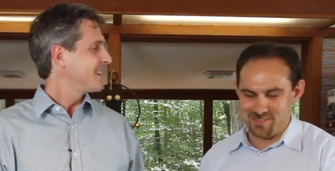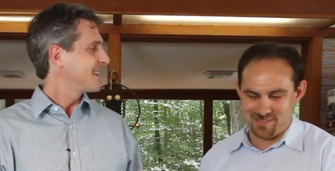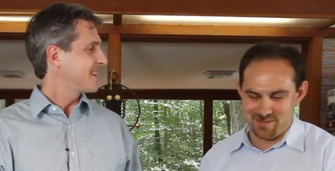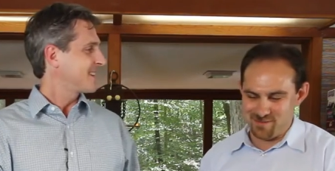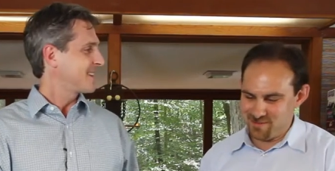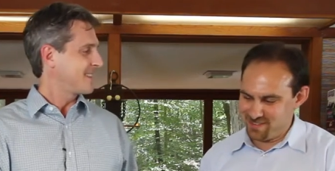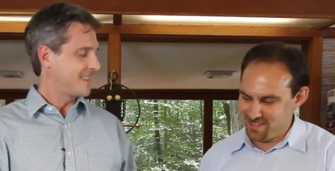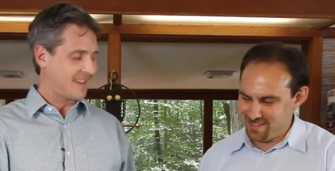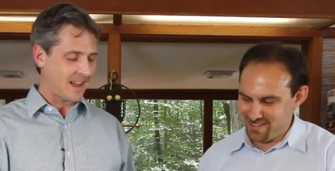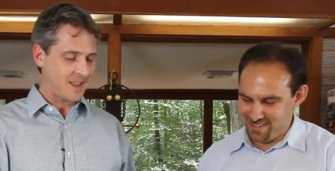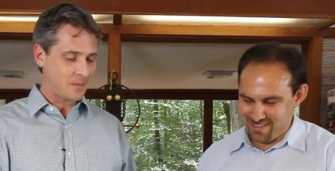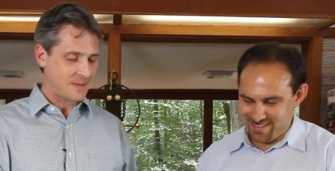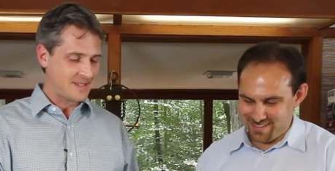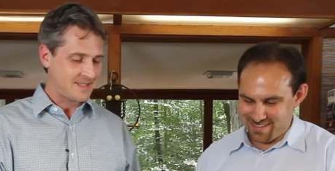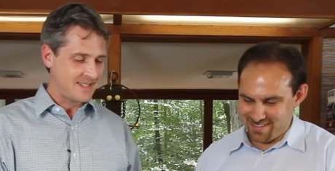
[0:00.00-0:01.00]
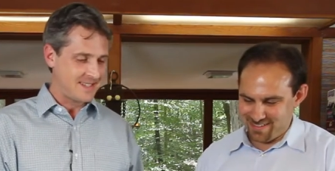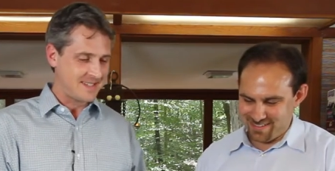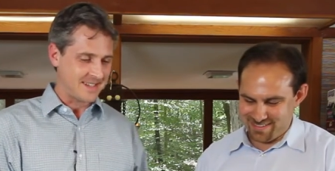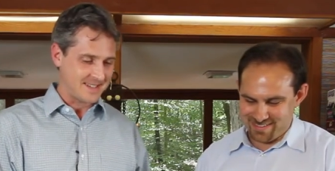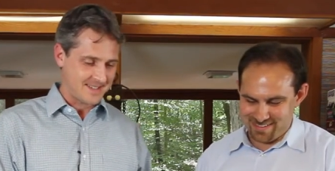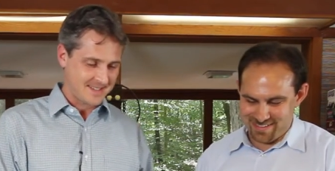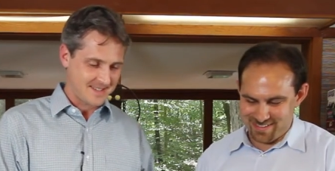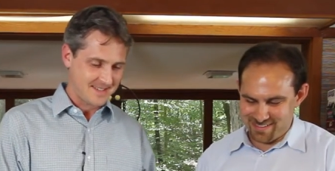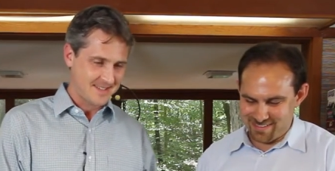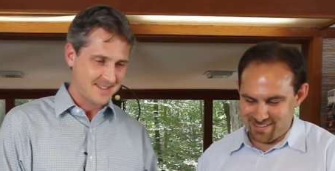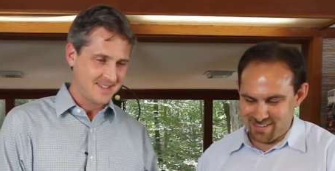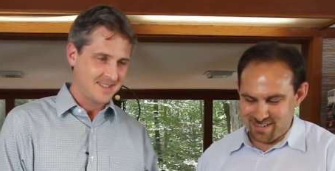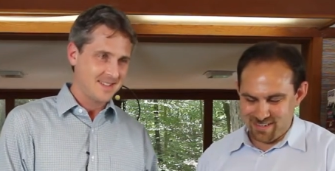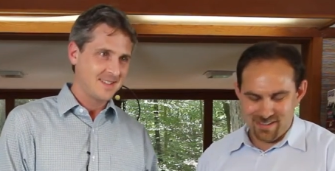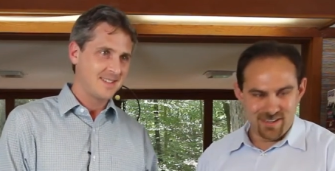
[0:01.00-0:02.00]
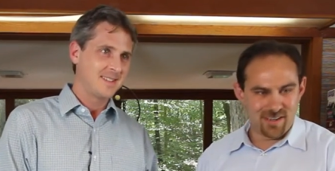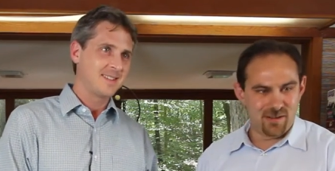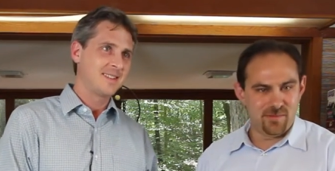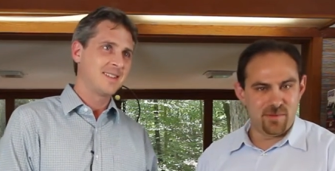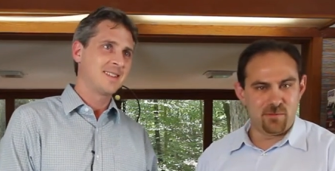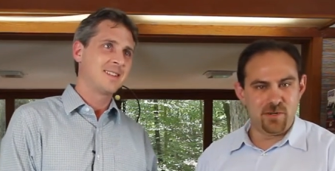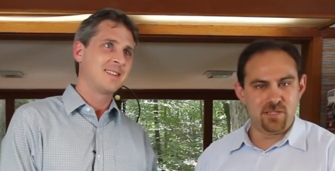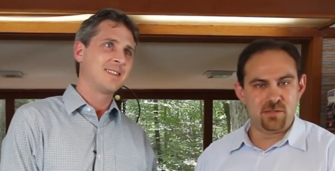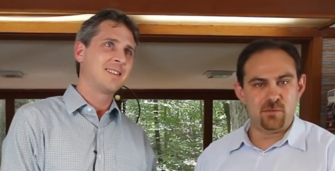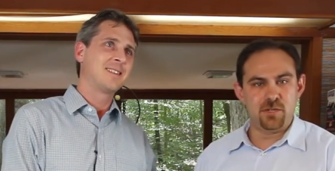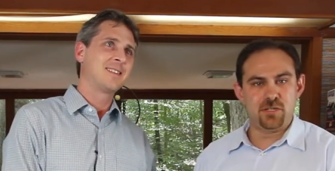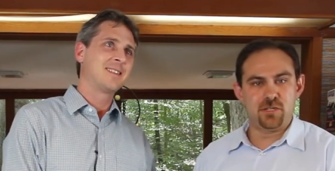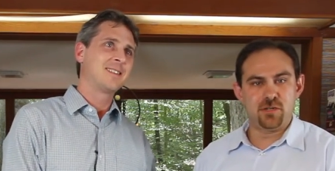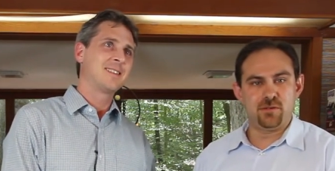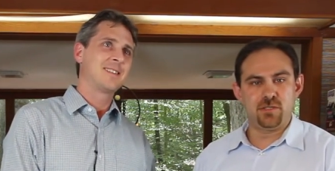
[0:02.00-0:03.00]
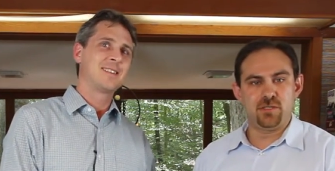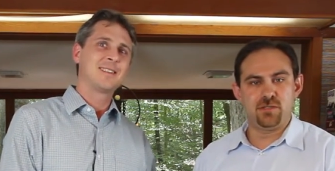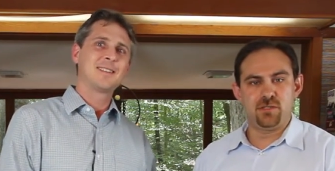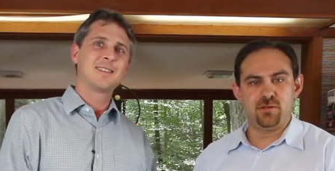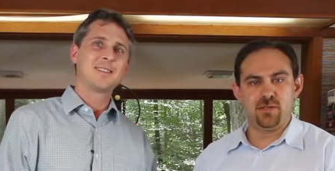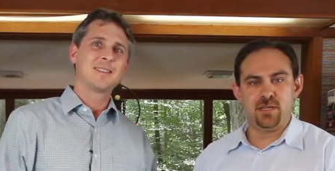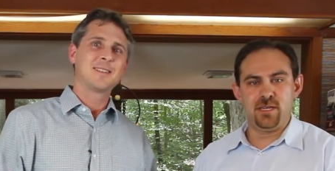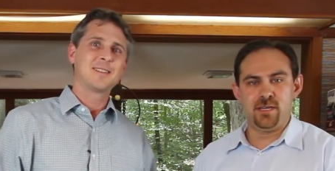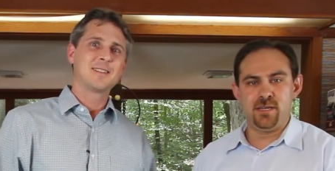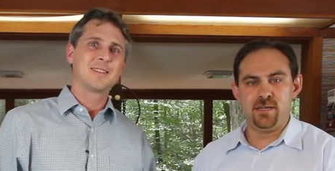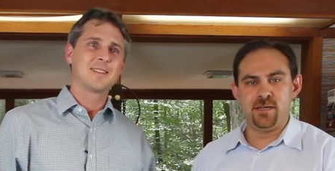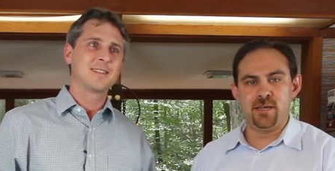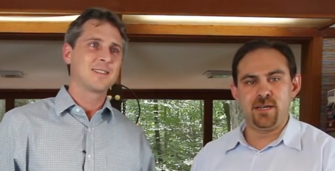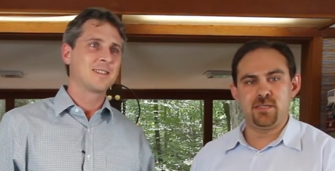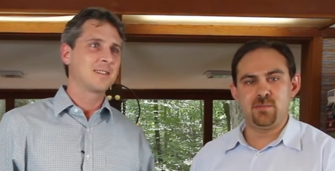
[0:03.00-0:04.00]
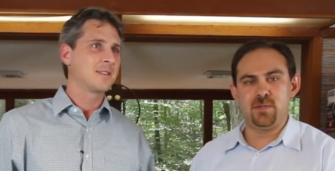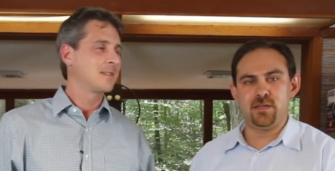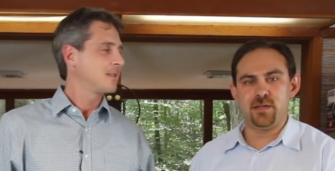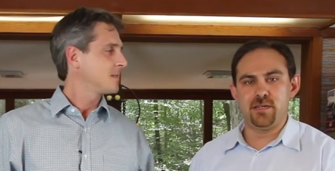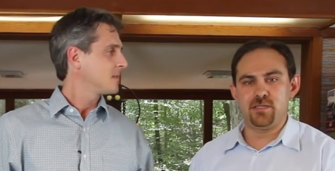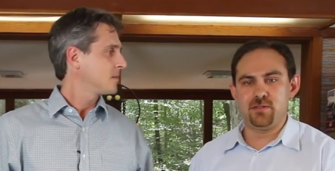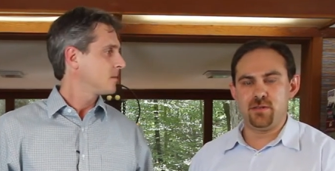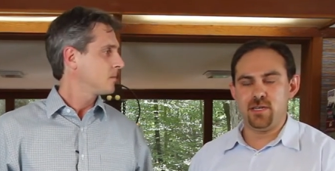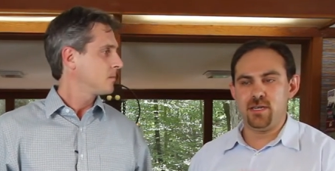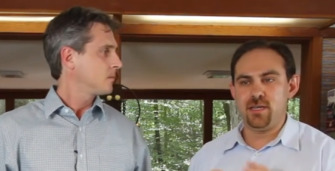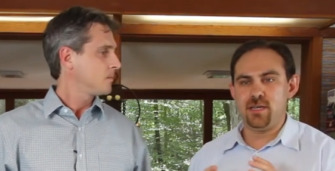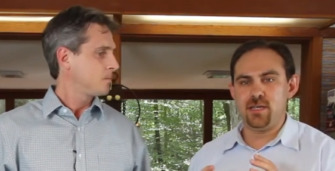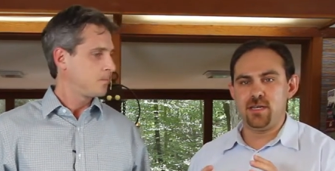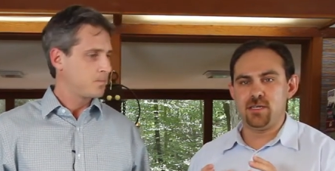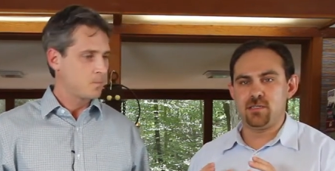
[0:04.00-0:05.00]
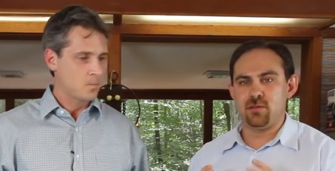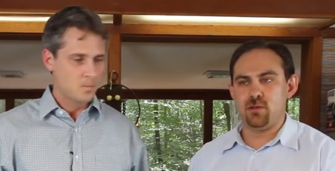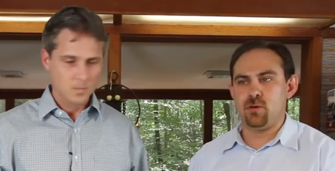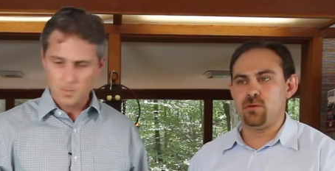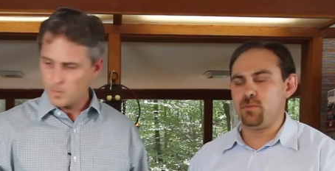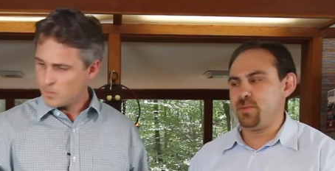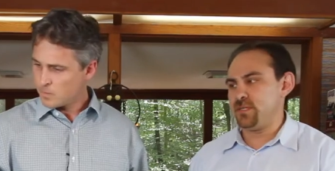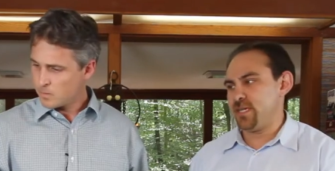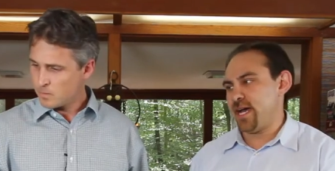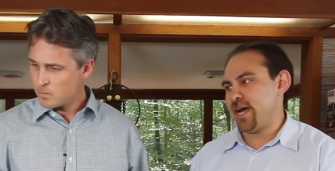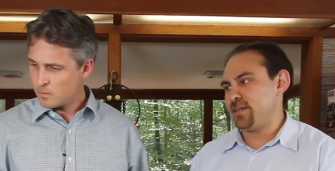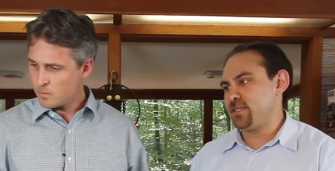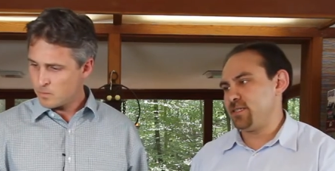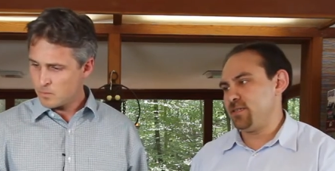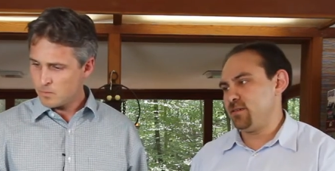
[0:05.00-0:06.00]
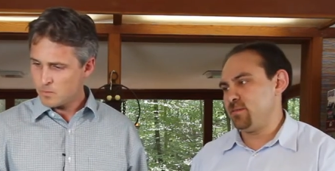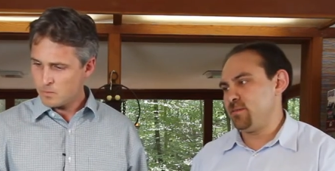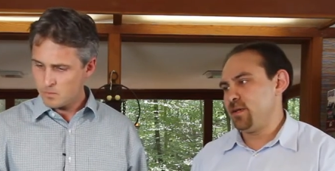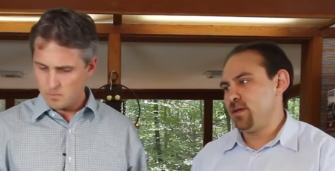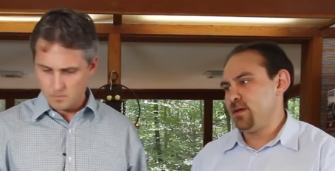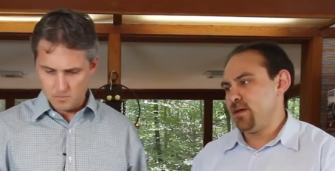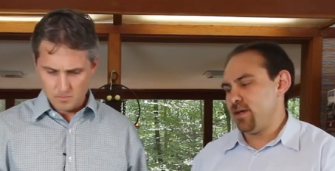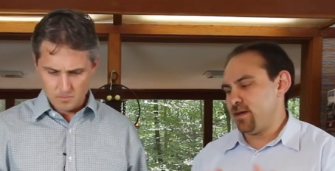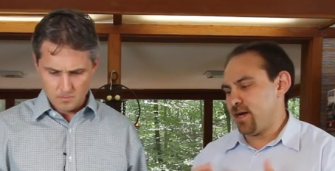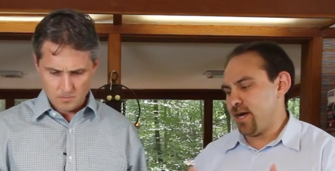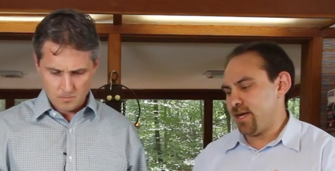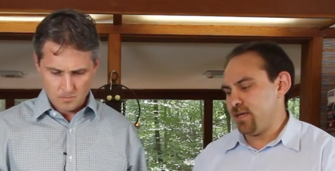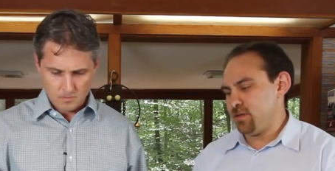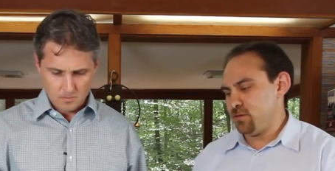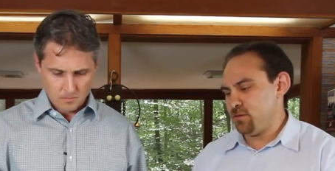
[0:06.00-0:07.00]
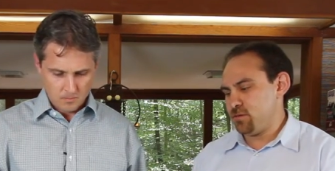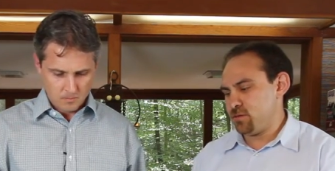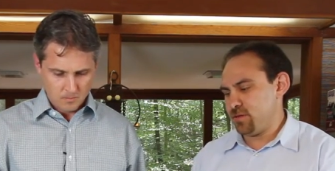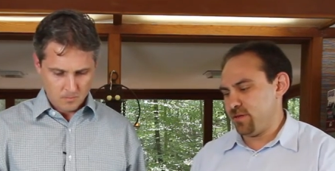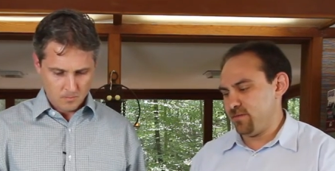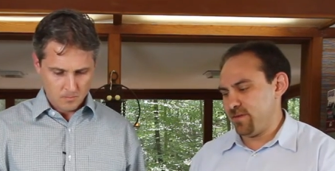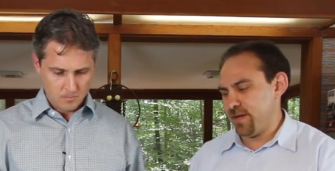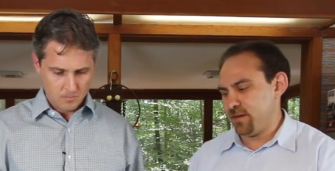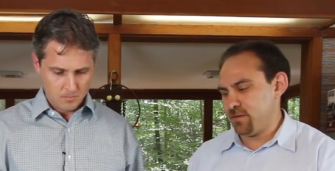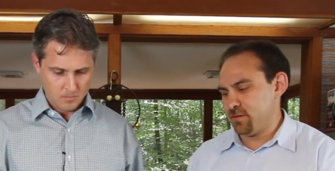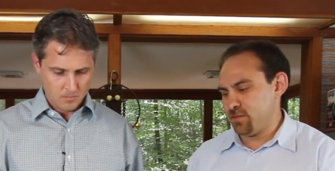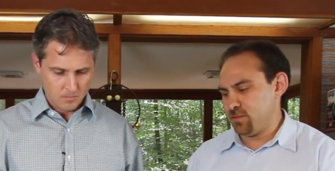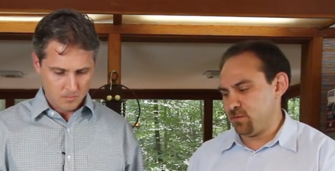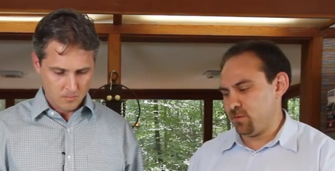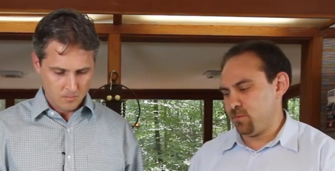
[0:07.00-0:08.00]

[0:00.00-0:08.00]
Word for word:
Speaker 1: terms.
Speaker 2: Calabacitas. Yes.
Speaker 1: Um, the reason we chose the zucchini is because zucchini is low in potassium and high in nutrient value. So we